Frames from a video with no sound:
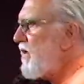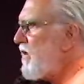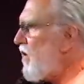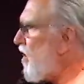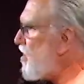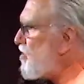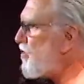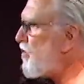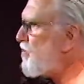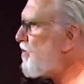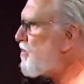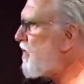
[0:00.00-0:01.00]
a large
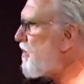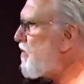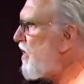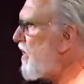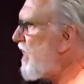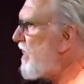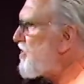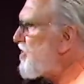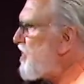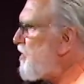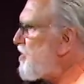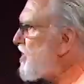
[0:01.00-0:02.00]
group of people. And as
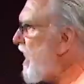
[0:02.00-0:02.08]
she was